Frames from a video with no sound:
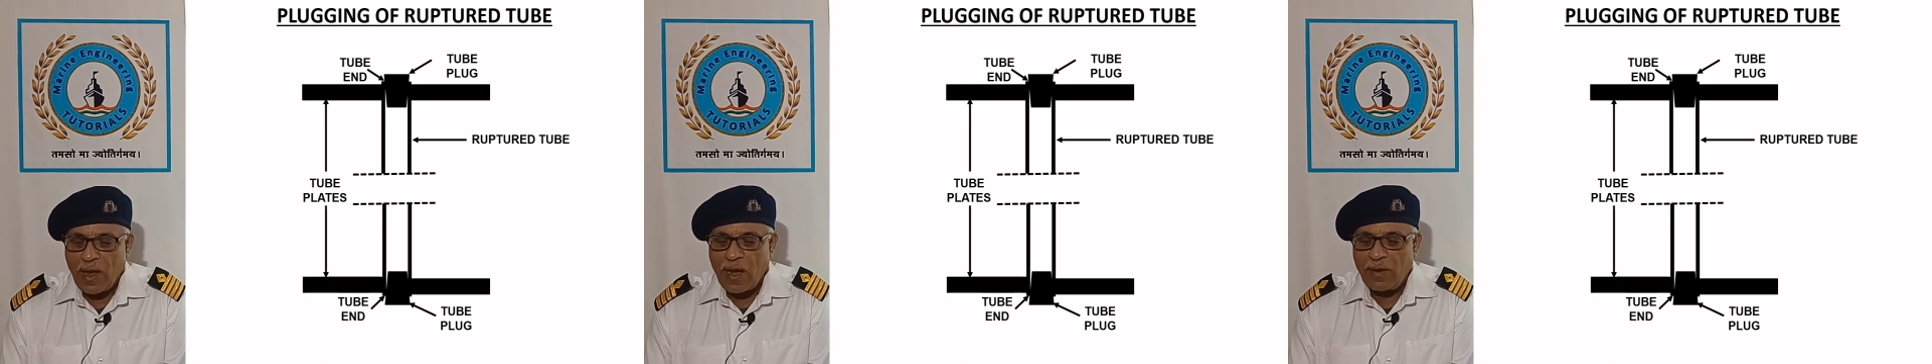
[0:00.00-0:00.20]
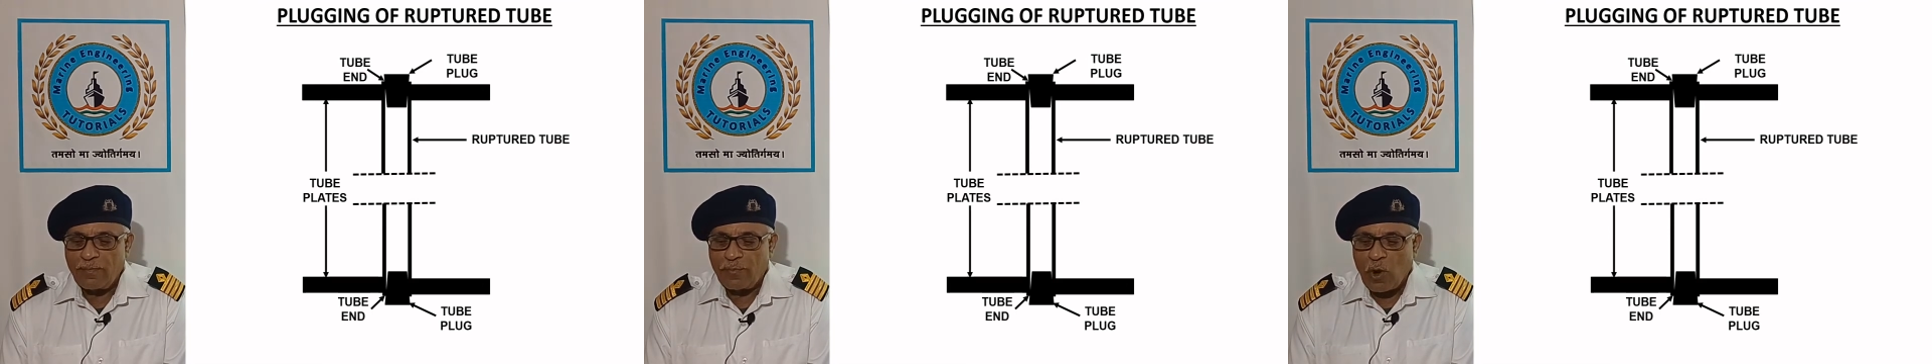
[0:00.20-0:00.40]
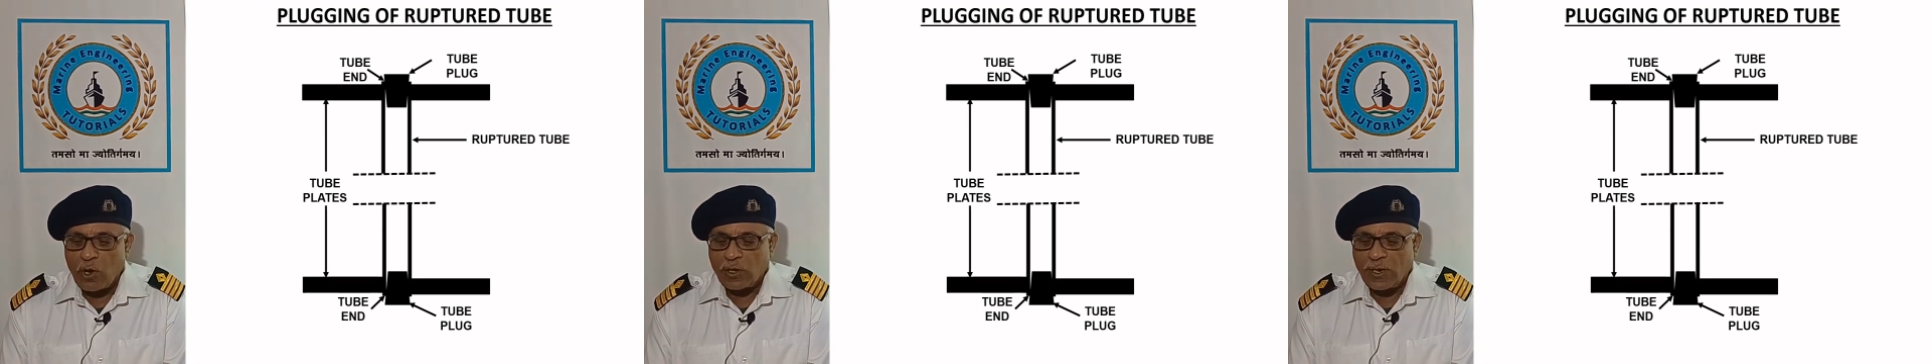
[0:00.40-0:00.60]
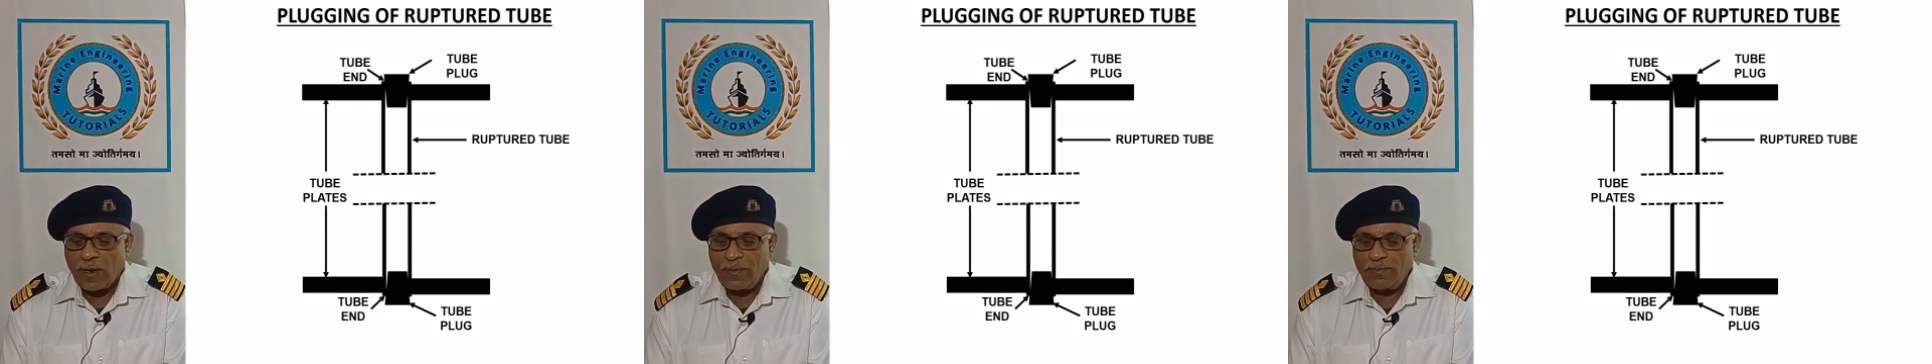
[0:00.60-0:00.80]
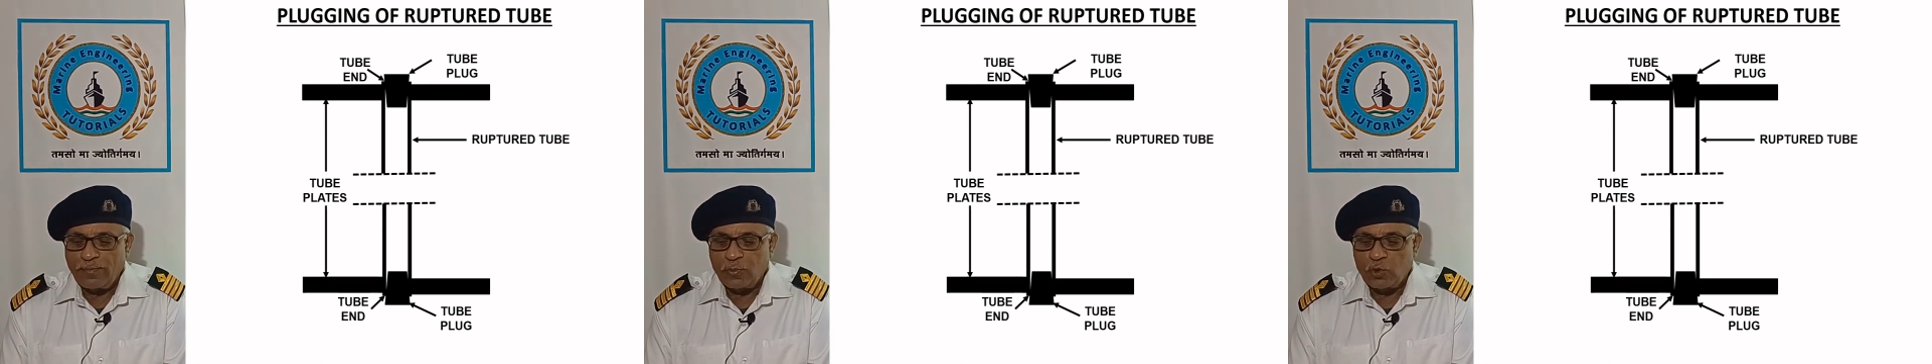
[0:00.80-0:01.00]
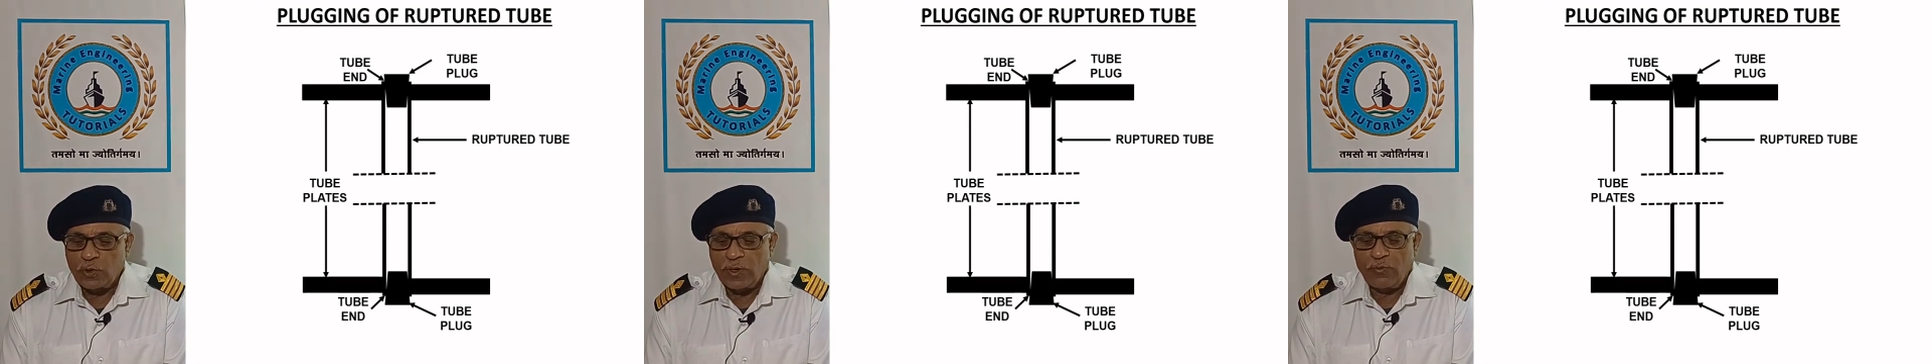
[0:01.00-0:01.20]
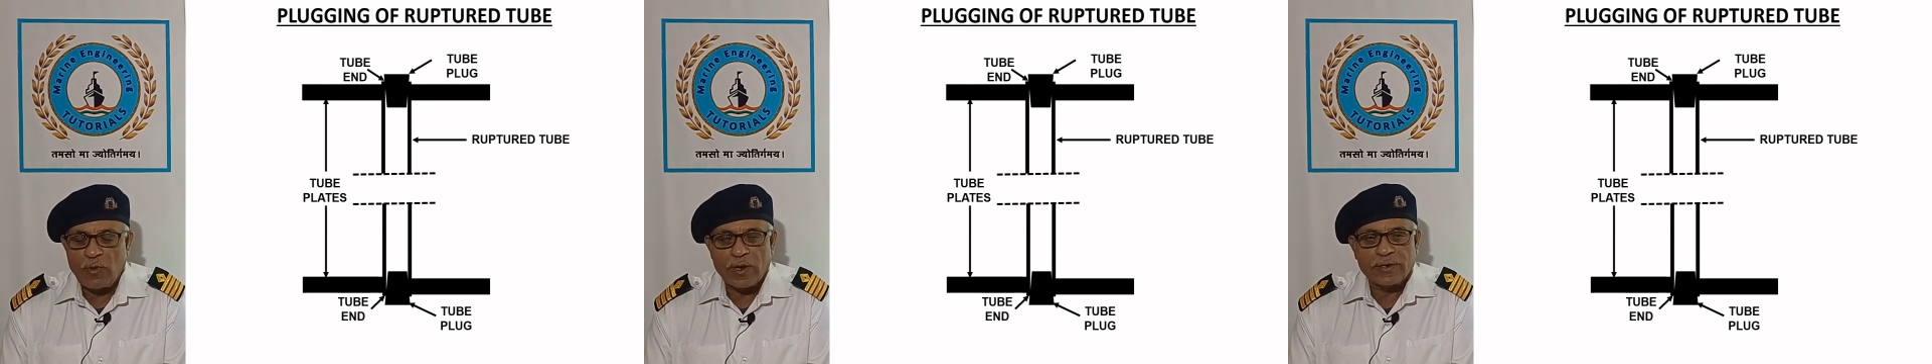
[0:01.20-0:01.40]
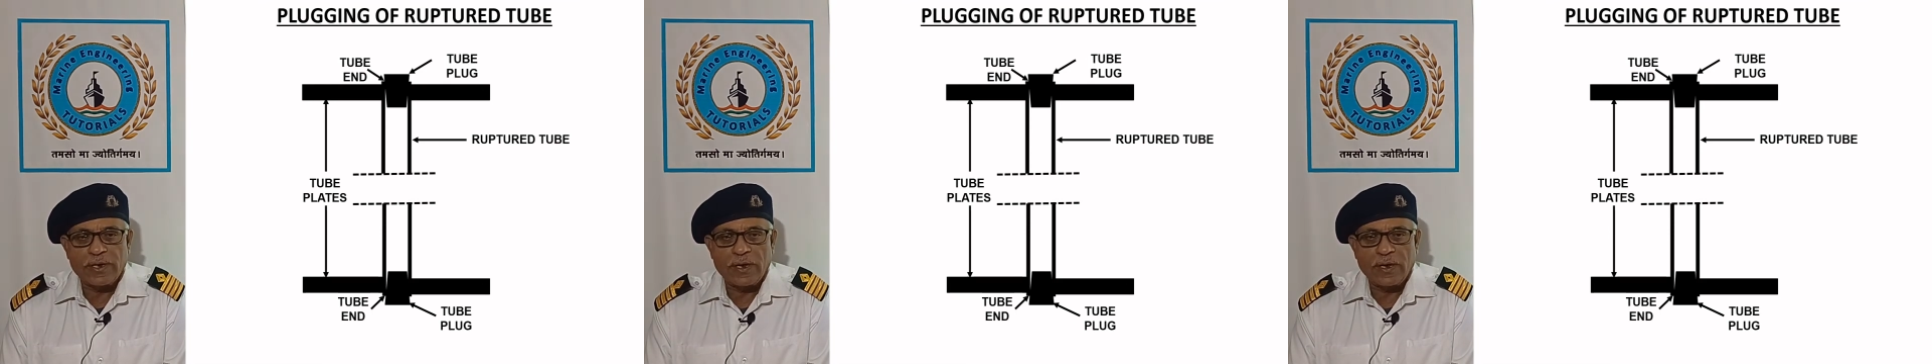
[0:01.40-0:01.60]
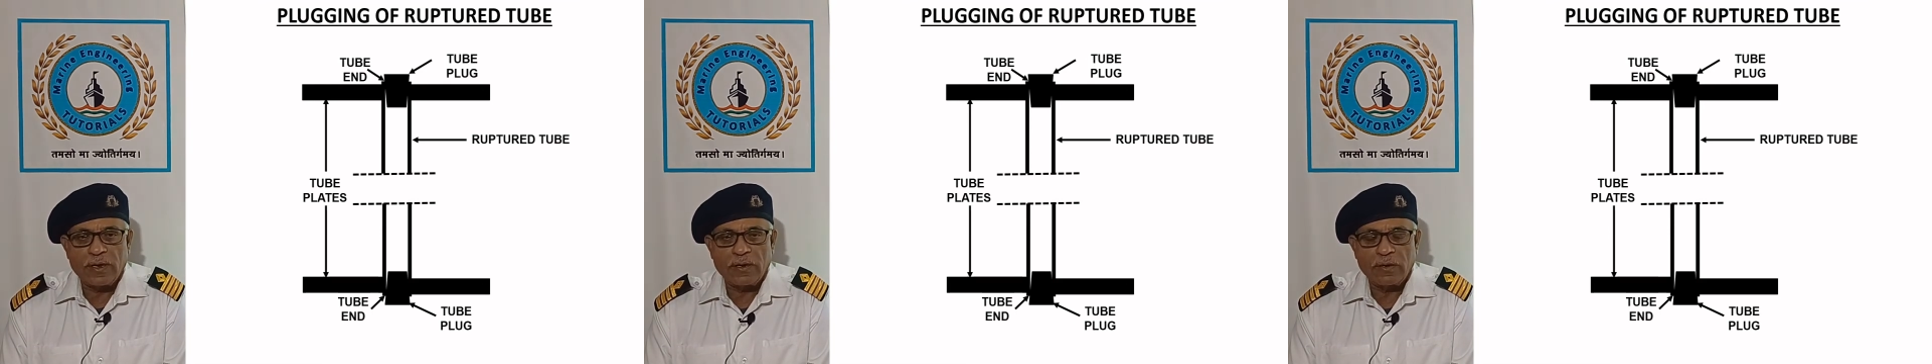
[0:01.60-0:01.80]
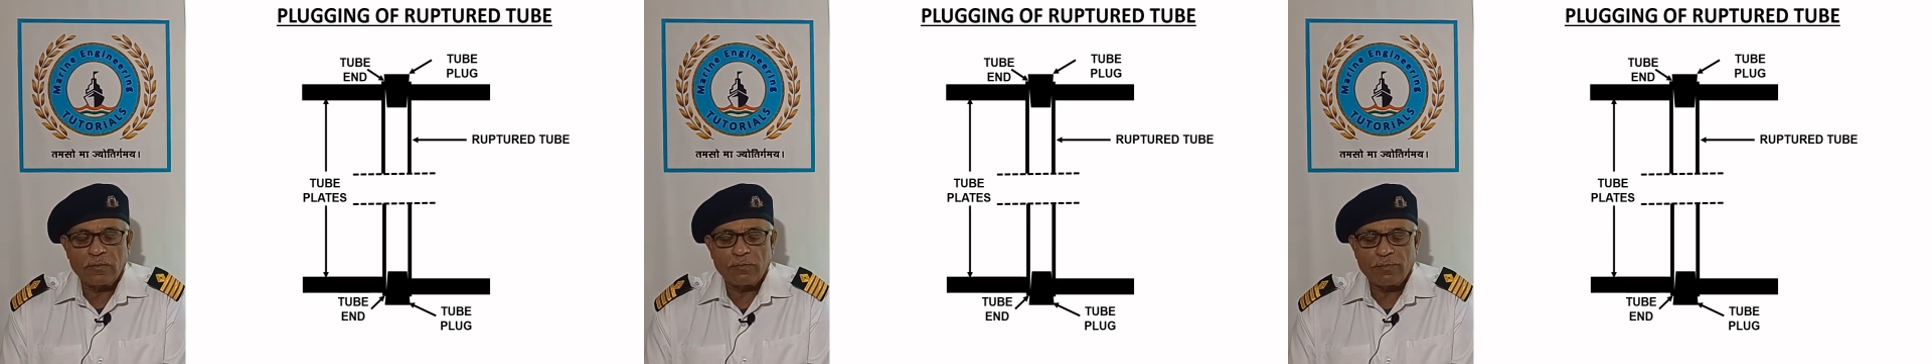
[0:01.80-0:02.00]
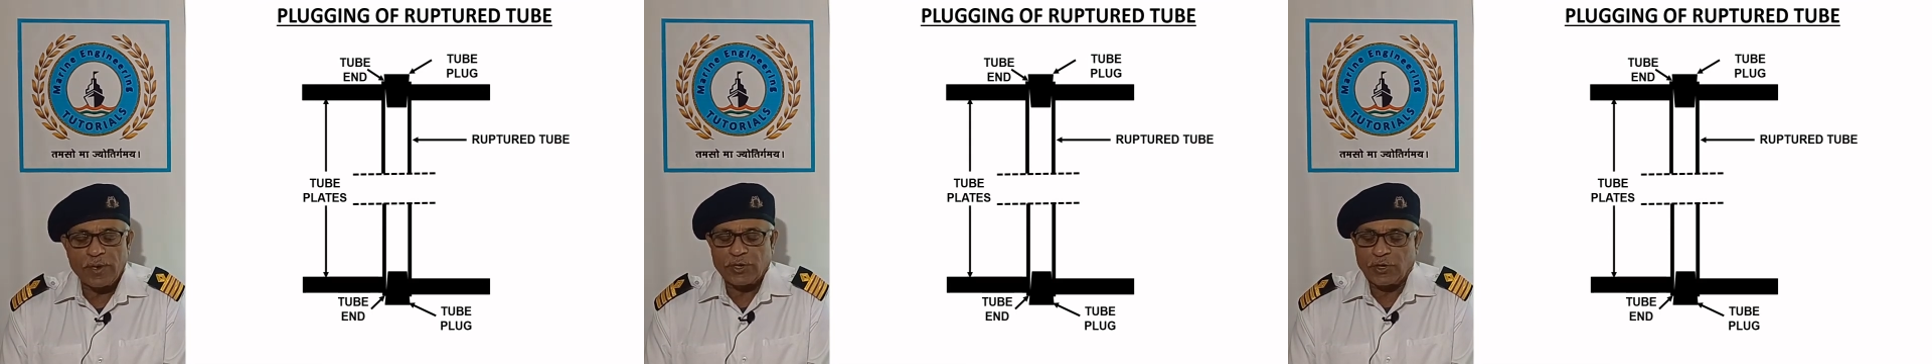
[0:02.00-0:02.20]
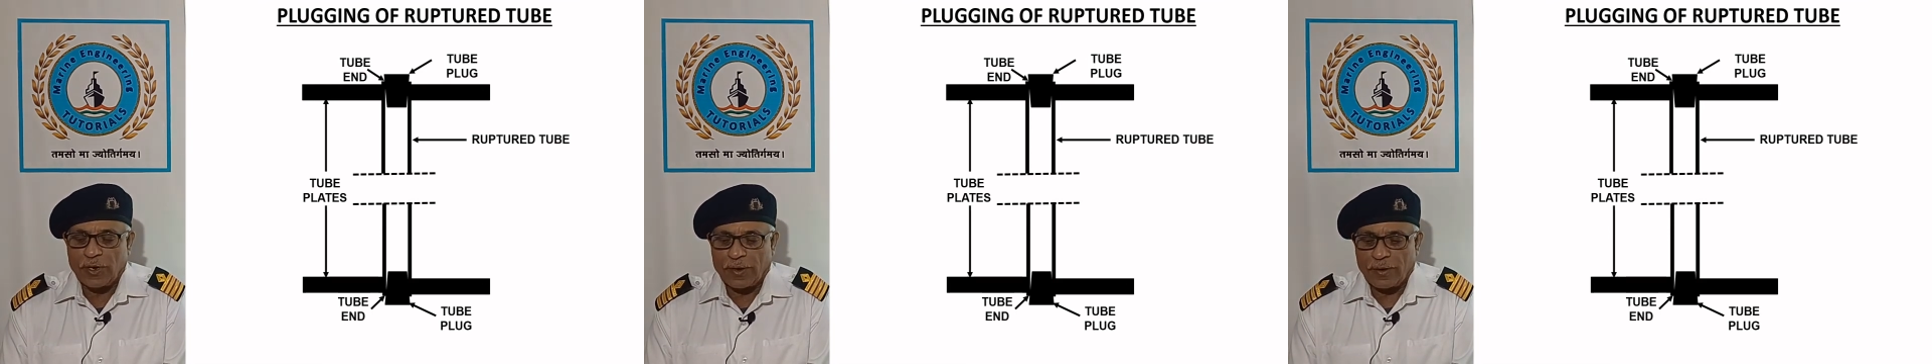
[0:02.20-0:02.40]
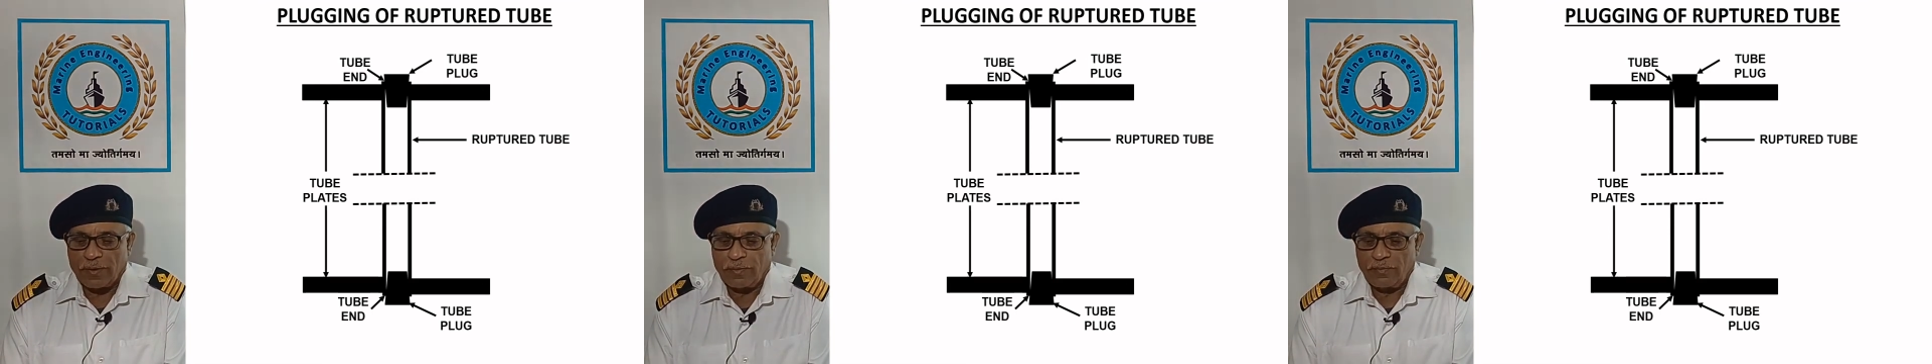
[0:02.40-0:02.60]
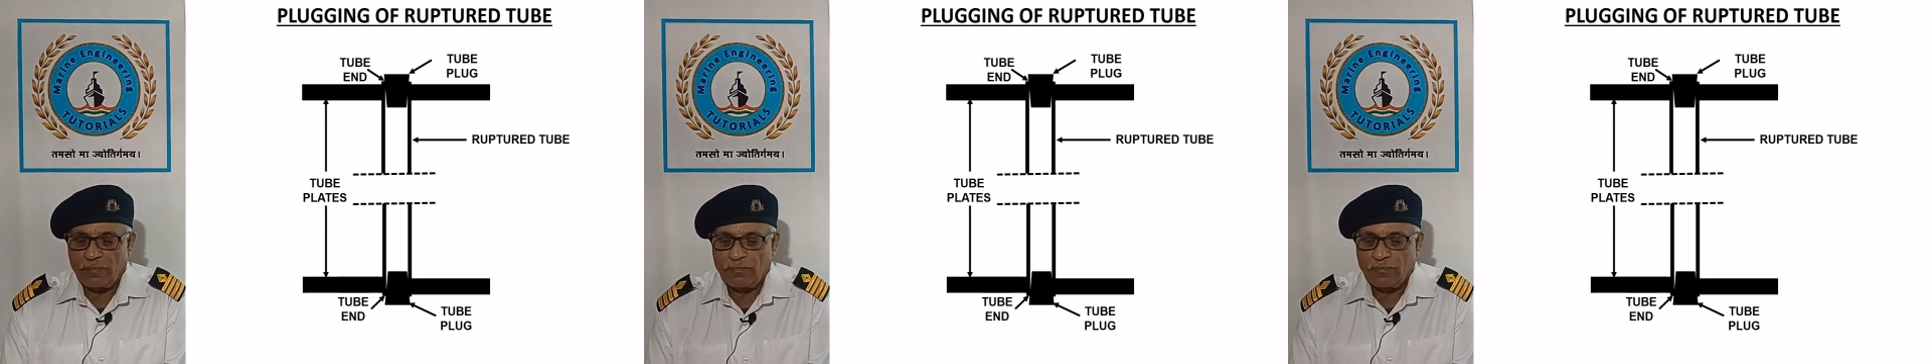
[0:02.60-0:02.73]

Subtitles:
and brought up to the working pressure.